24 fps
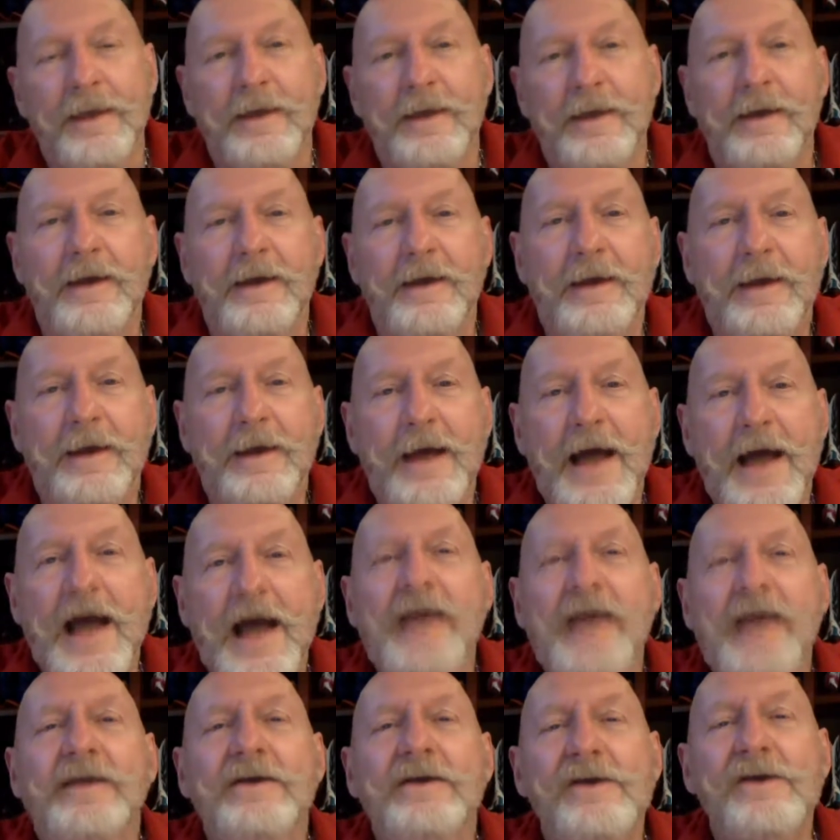Uh,
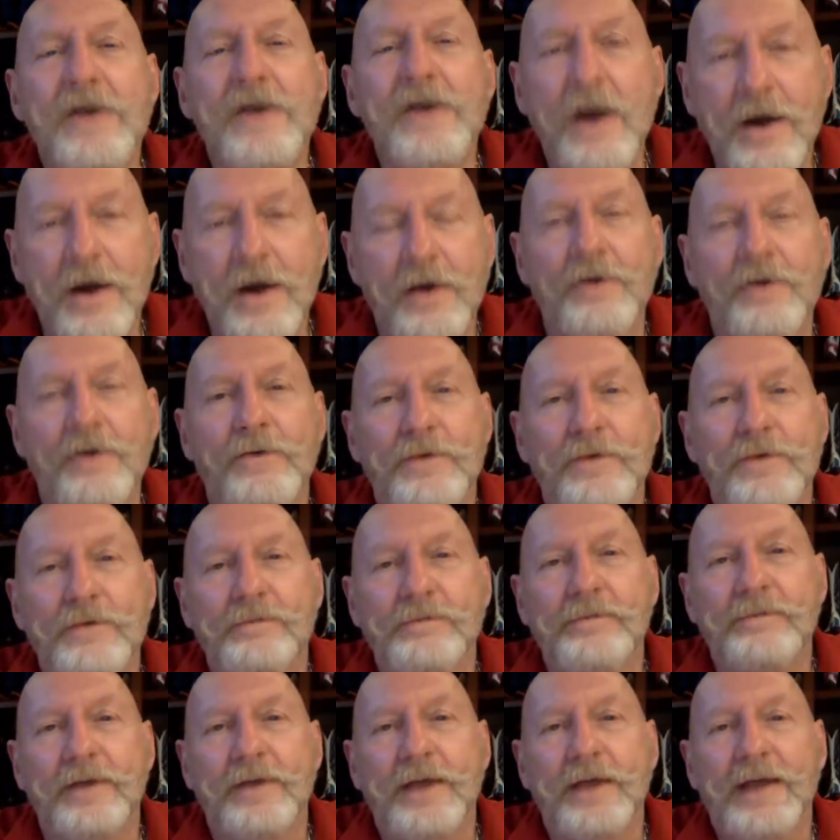I know,
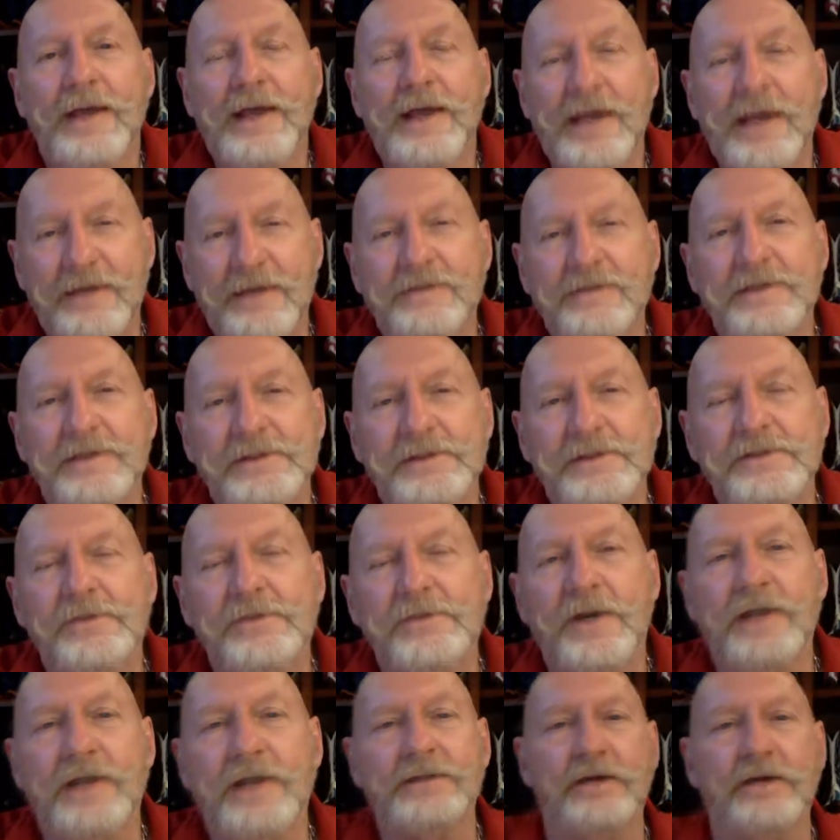and, and this is
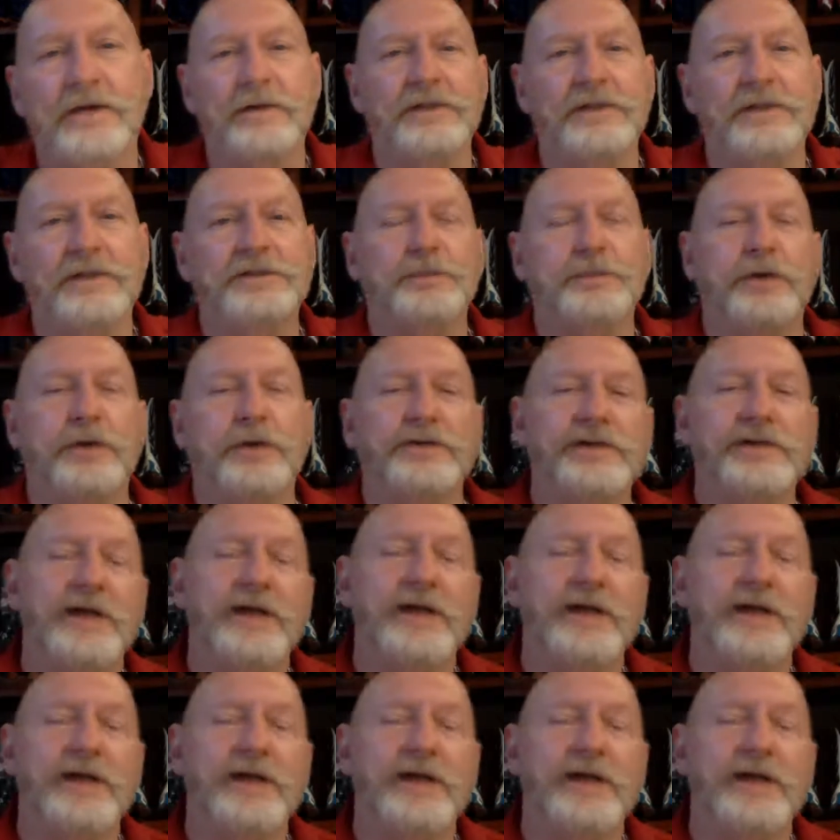what I told this person